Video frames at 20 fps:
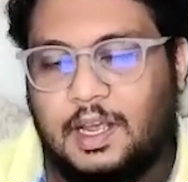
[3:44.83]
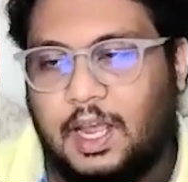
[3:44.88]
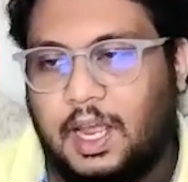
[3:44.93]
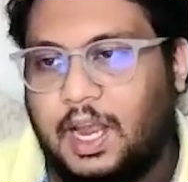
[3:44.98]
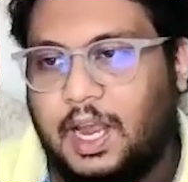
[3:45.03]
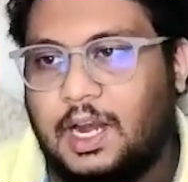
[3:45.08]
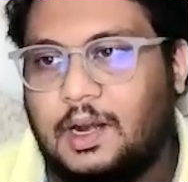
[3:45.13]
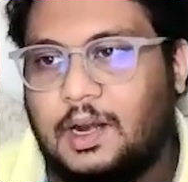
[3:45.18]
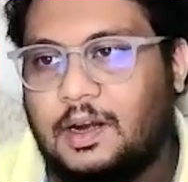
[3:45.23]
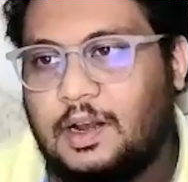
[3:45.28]

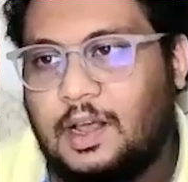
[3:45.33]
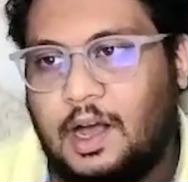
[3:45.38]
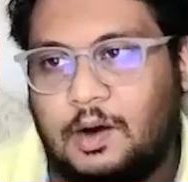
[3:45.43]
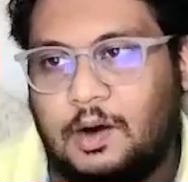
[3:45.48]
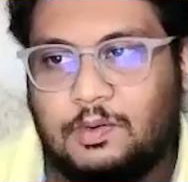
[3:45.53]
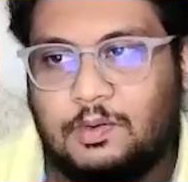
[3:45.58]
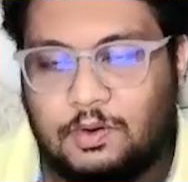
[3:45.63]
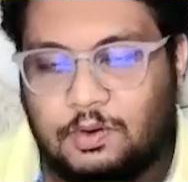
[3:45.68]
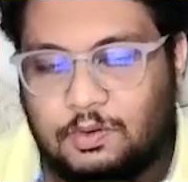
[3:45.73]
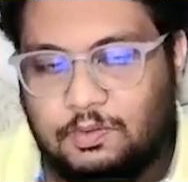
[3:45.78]
and
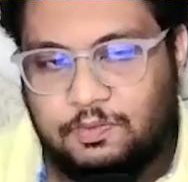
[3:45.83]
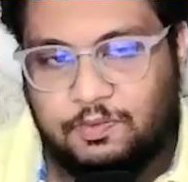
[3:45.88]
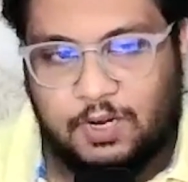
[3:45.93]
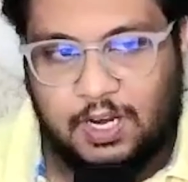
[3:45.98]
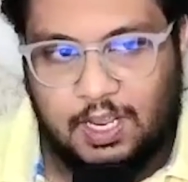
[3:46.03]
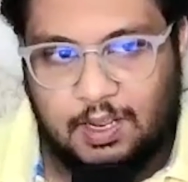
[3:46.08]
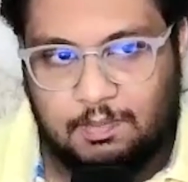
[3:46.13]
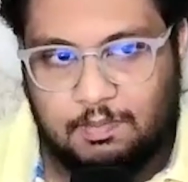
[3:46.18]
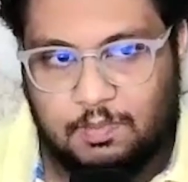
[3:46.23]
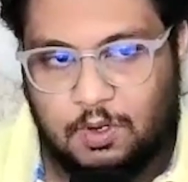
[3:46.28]
how to
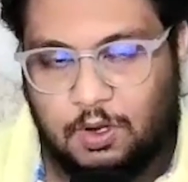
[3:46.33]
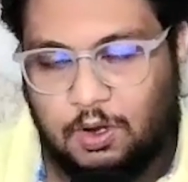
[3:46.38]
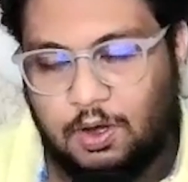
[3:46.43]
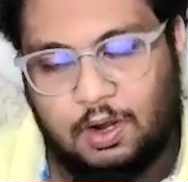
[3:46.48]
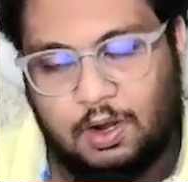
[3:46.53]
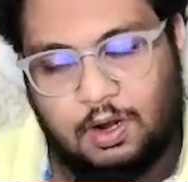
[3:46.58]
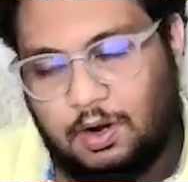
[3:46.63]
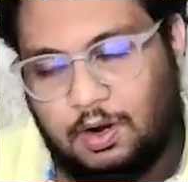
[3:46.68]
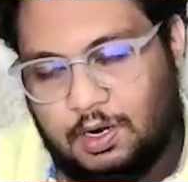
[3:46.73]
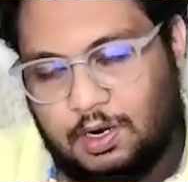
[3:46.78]
frame, or
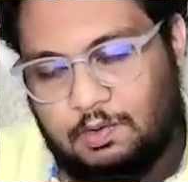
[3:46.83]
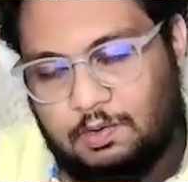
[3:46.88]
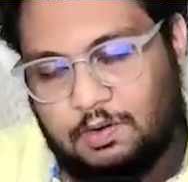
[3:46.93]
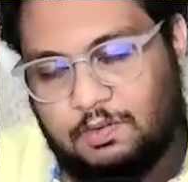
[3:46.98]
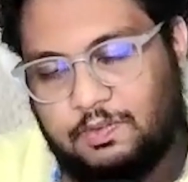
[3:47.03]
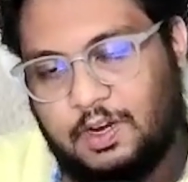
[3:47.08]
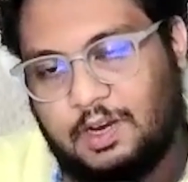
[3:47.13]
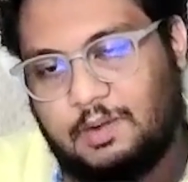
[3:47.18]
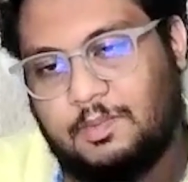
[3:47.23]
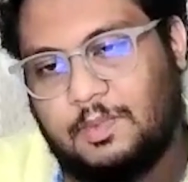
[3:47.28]
not how to
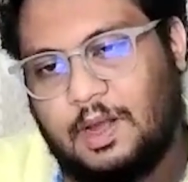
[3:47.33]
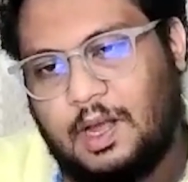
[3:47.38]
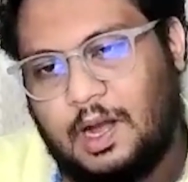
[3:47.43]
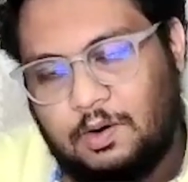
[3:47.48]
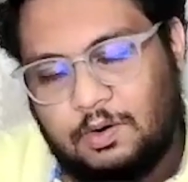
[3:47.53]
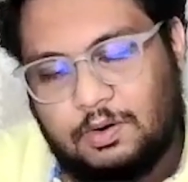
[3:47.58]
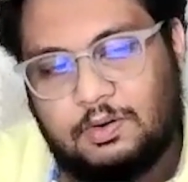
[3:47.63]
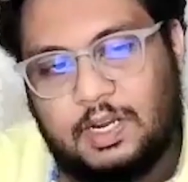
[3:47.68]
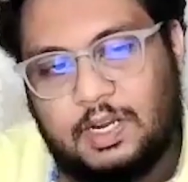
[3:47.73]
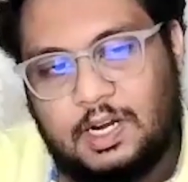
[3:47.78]
frame,
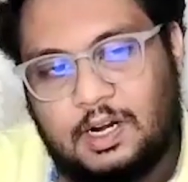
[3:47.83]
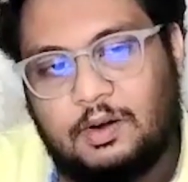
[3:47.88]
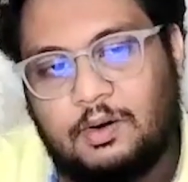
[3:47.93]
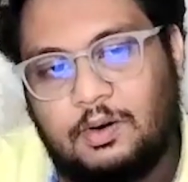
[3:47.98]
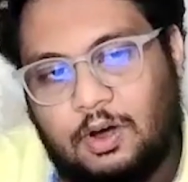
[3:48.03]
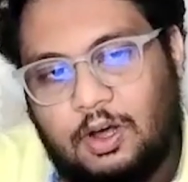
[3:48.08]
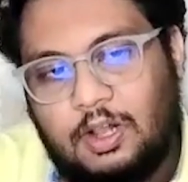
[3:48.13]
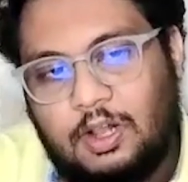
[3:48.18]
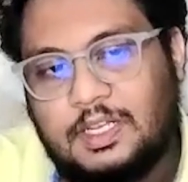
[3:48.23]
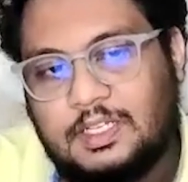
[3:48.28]
how to
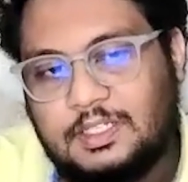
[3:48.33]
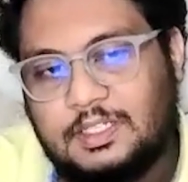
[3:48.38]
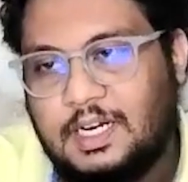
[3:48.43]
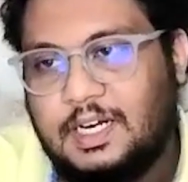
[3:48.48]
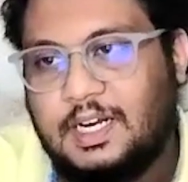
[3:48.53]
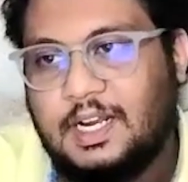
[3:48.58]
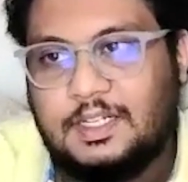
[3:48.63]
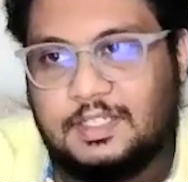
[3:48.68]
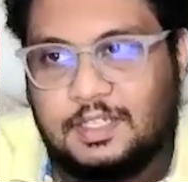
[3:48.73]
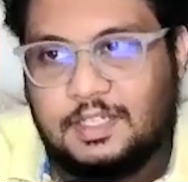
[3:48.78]
include all these
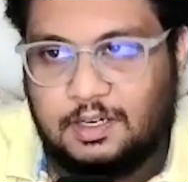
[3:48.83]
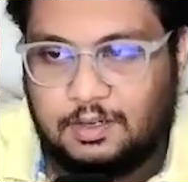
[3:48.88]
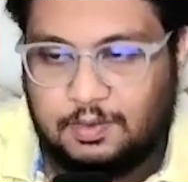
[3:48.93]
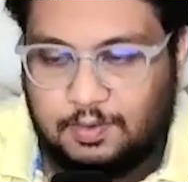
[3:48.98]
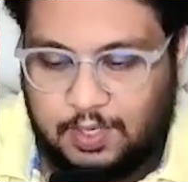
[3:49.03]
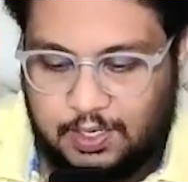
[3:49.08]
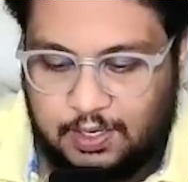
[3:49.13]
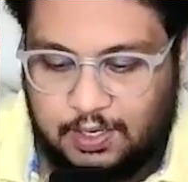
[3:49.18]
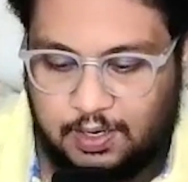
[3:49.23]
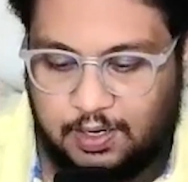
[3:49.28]
details into
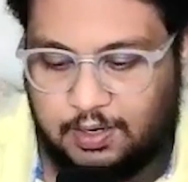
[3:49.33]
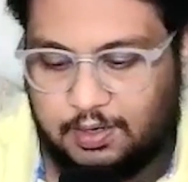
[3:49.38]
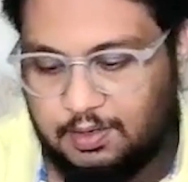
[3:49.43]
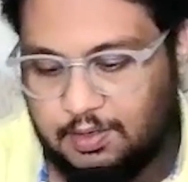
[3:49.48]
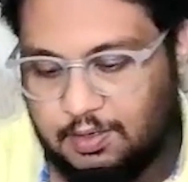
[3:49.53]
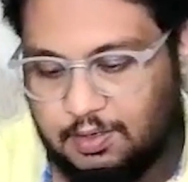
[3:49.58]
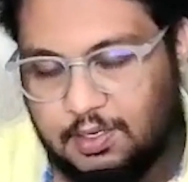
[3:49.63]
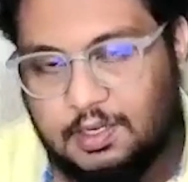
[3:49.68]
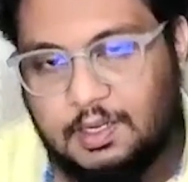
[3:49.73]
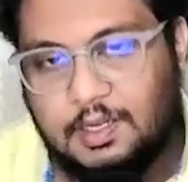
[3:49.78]
it, right?
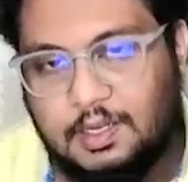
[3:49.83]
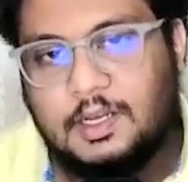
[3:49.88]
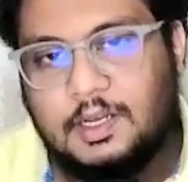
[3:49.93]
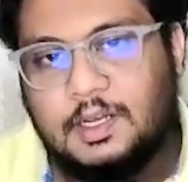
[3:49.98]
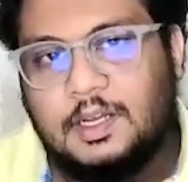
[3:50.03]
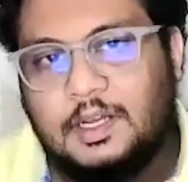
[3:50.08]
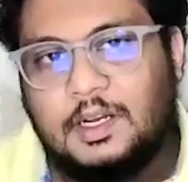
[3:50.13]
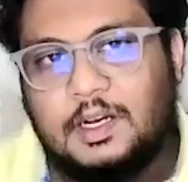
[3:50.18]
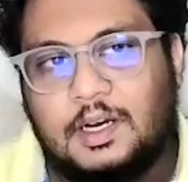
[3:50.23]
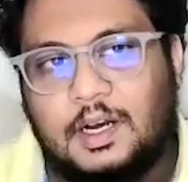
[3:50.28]

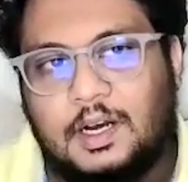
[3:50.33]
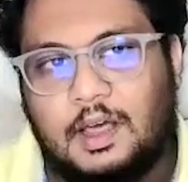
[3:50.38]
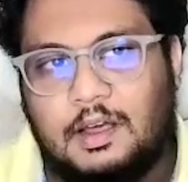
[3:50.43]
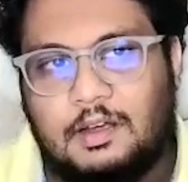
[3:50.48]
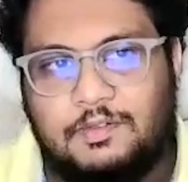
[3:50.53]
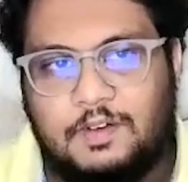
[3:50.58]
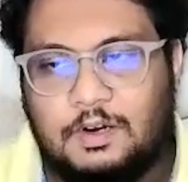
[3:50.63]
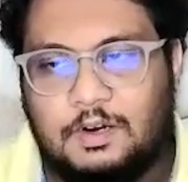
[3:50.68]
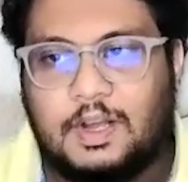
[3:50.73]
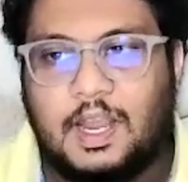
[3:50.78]
Now
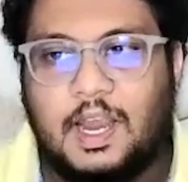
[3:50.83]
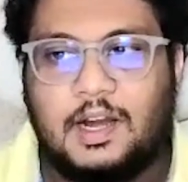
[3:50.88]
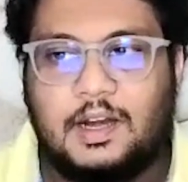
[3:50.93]
if you look